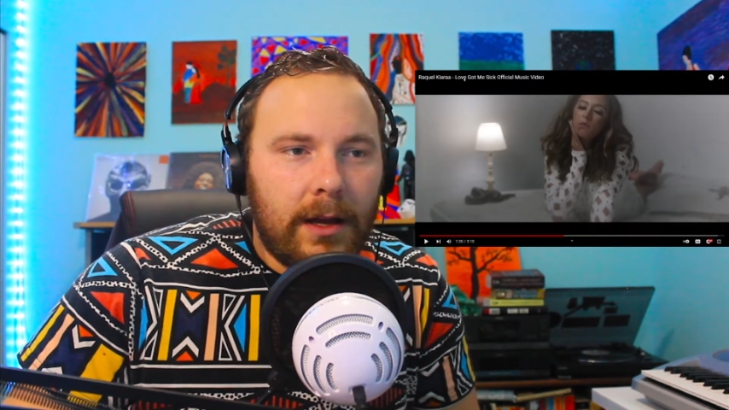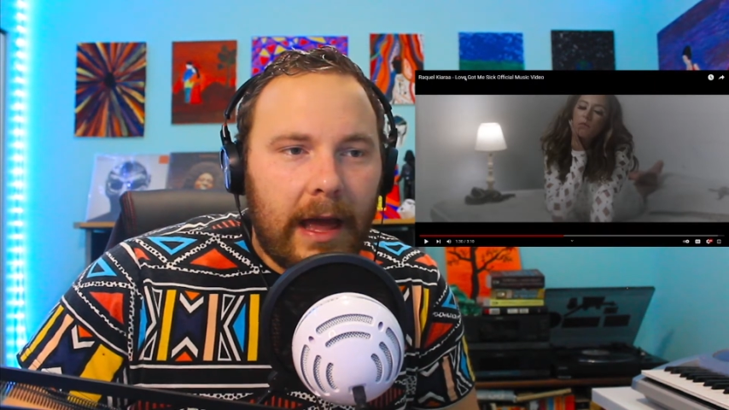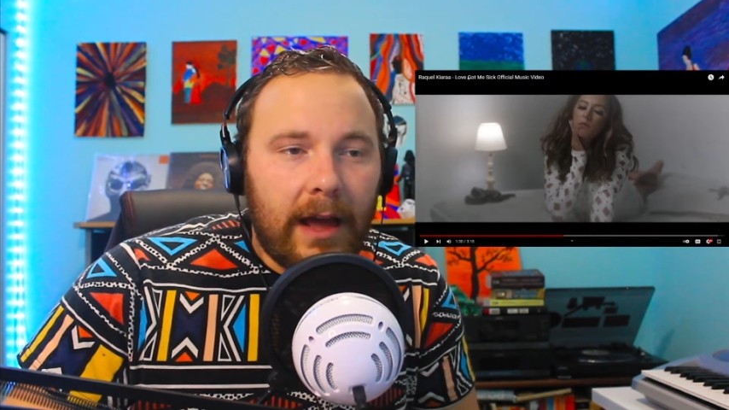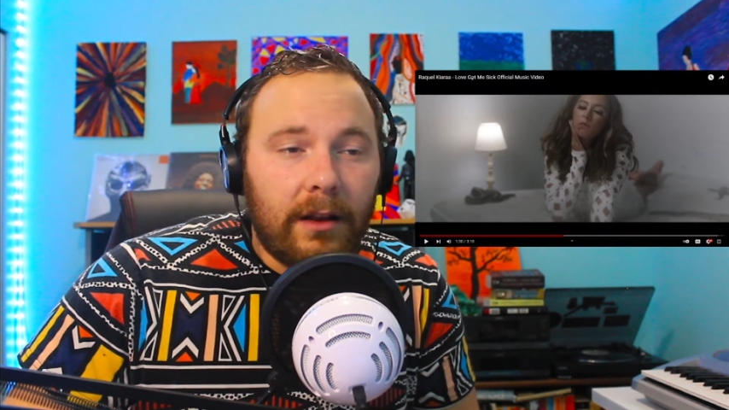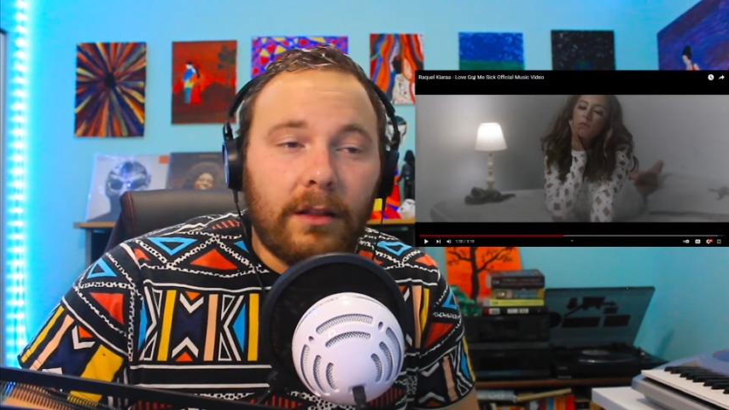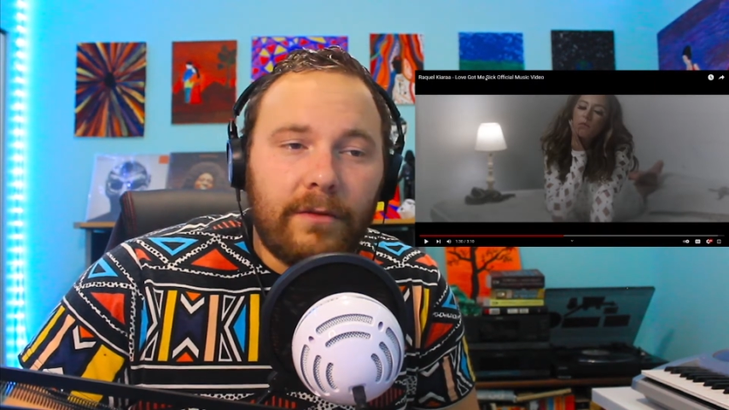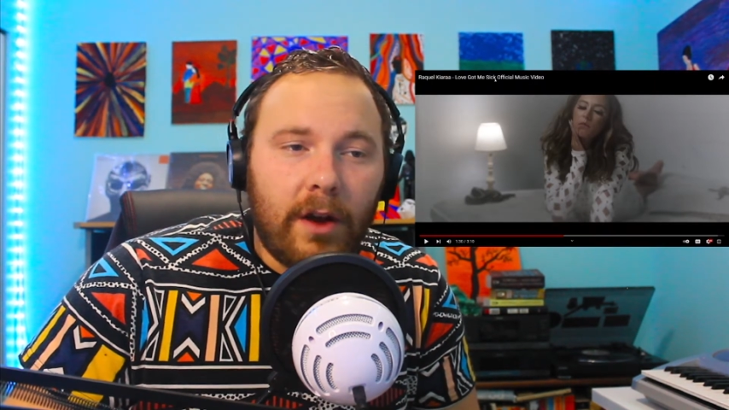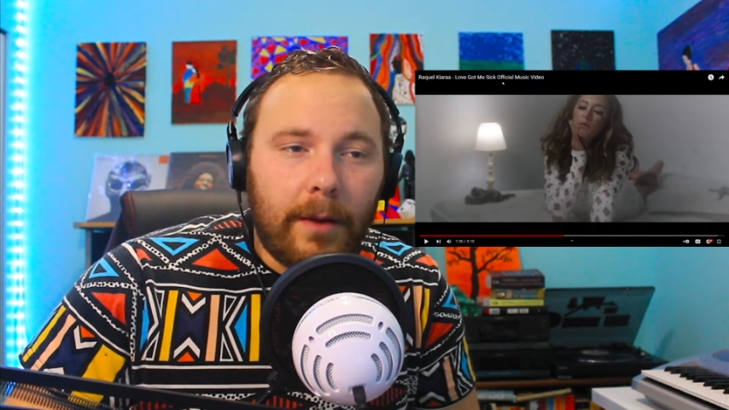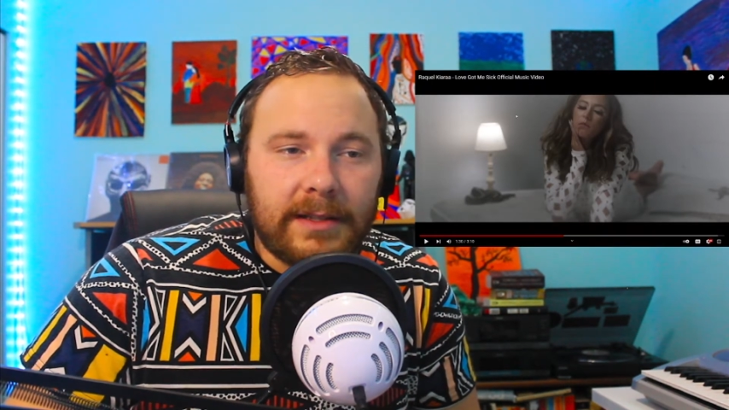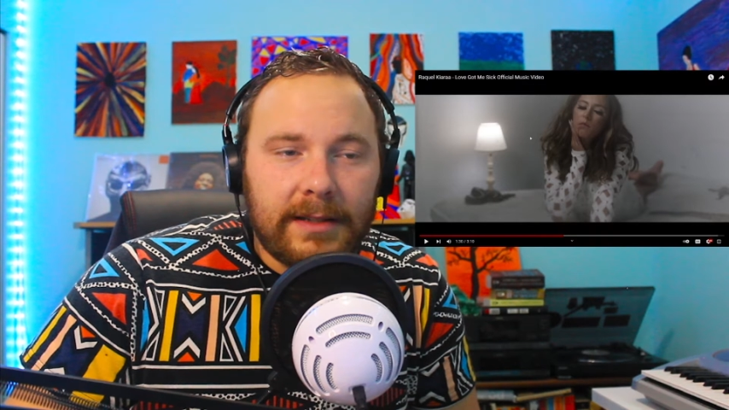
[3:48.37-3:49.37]
And love
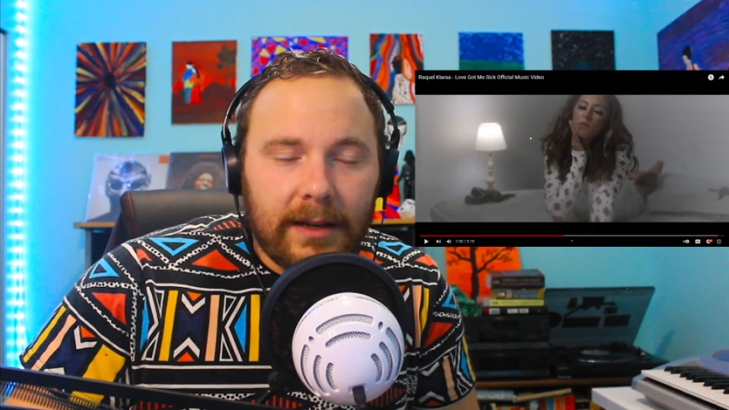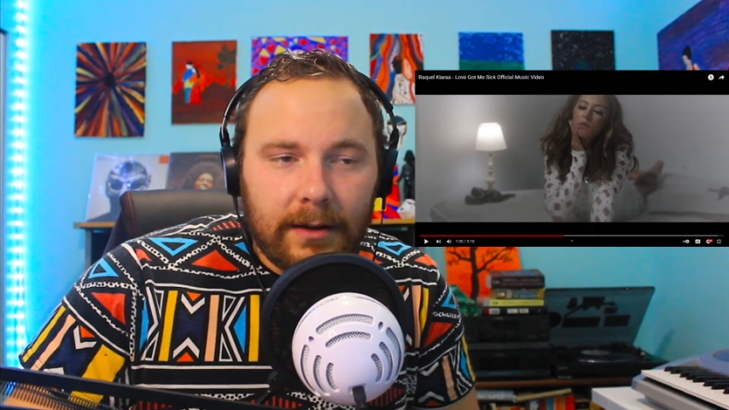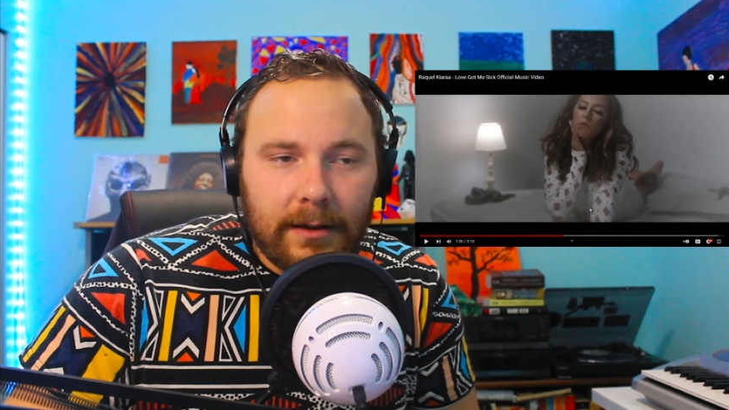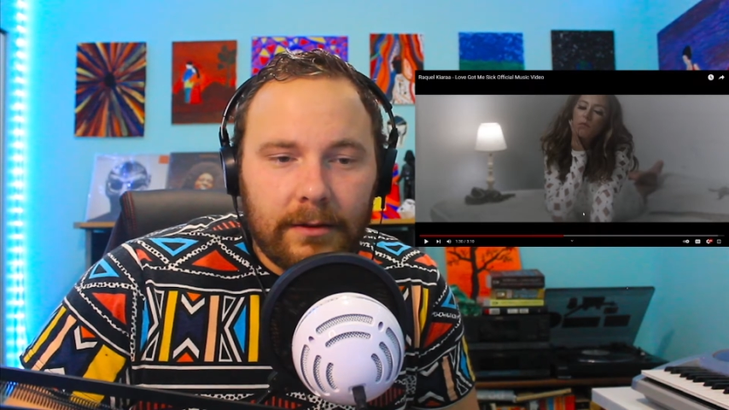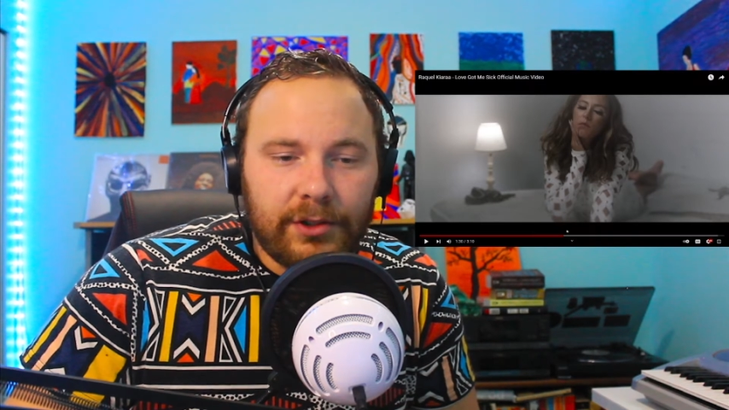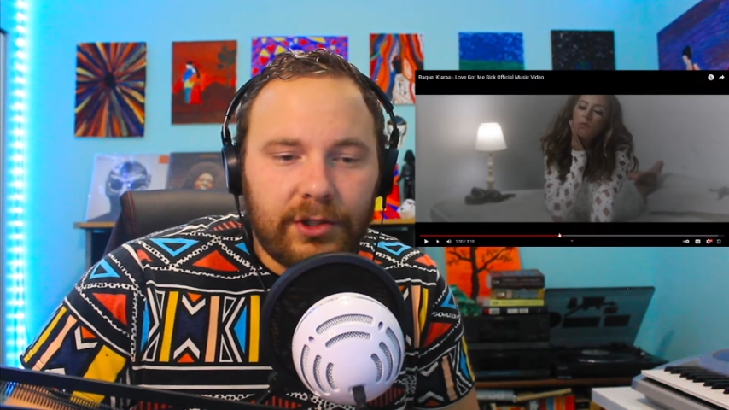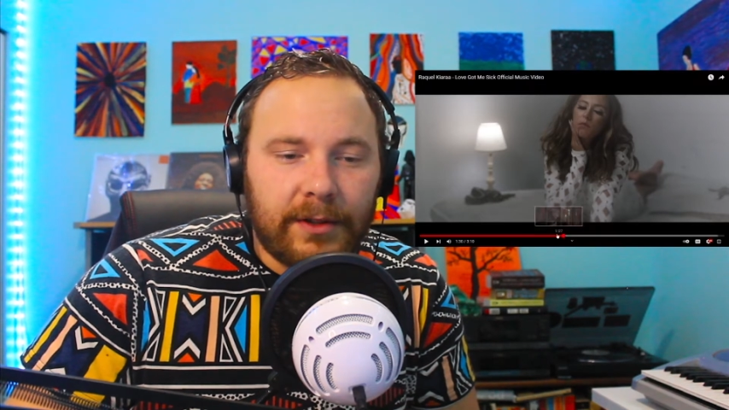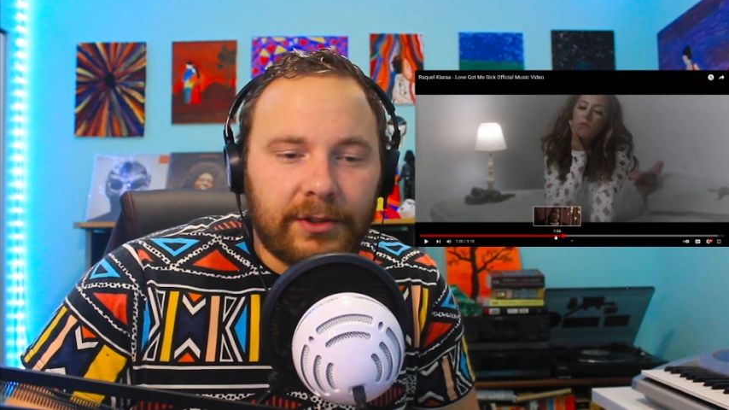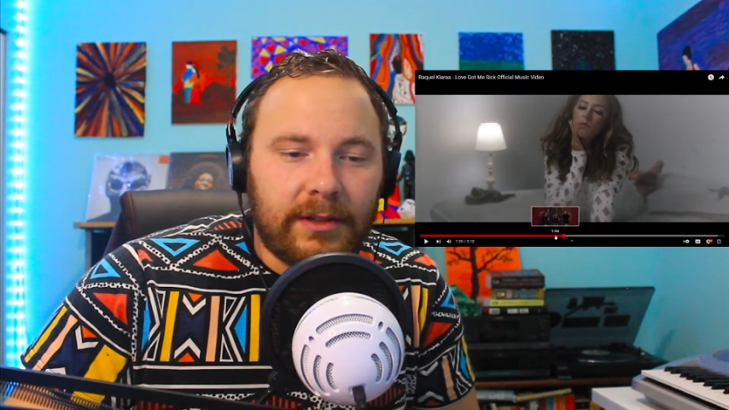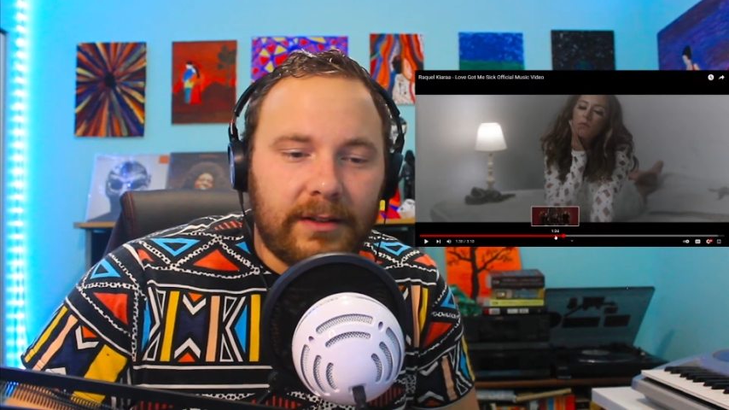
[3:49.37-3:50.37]
got me sick. She
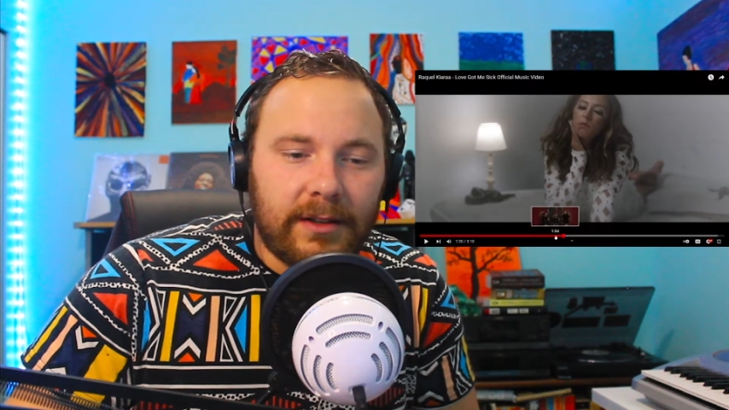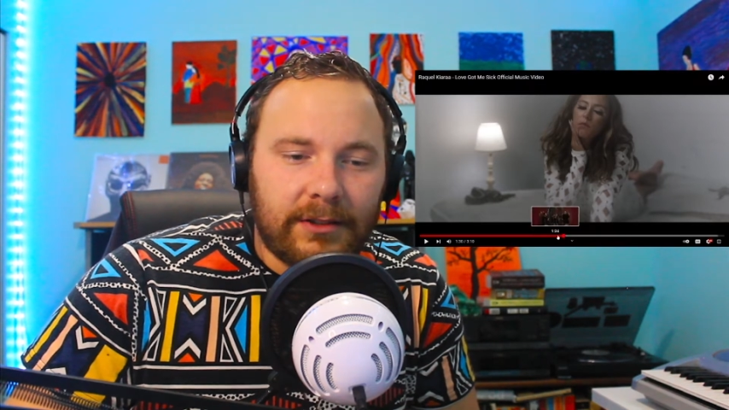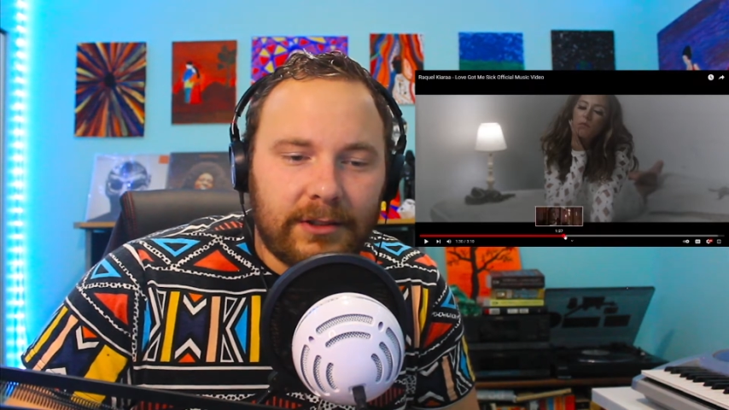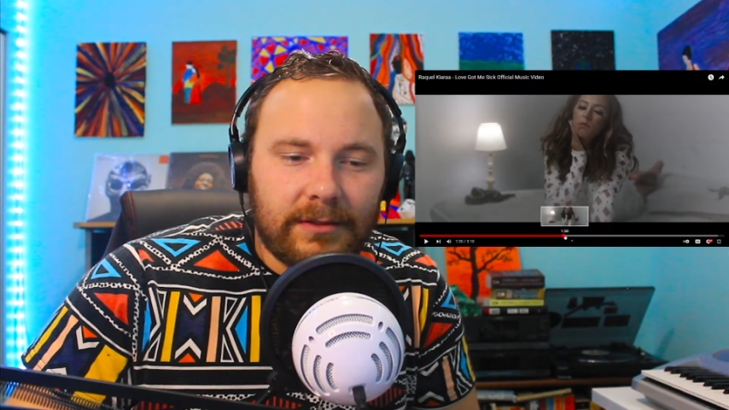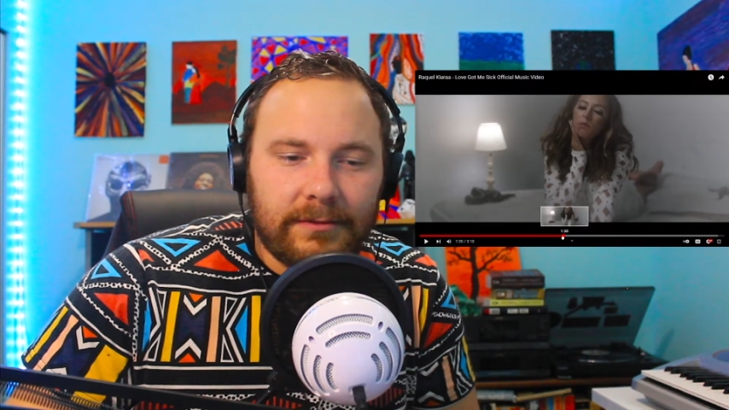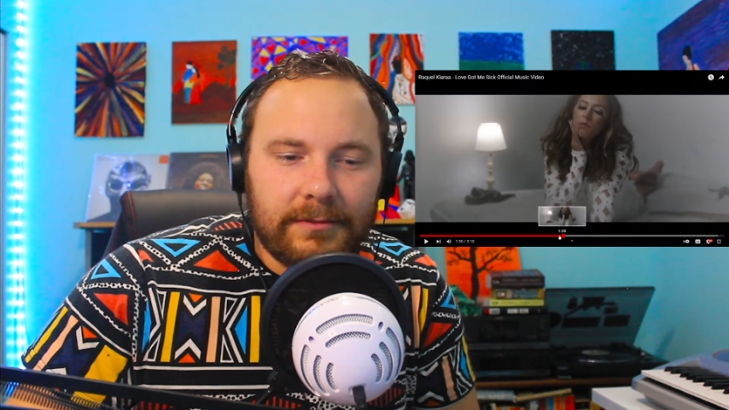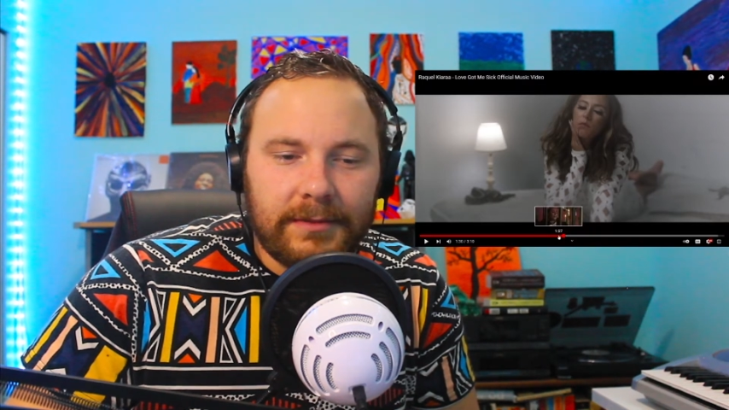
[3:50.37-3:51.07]
mentioned the addiction.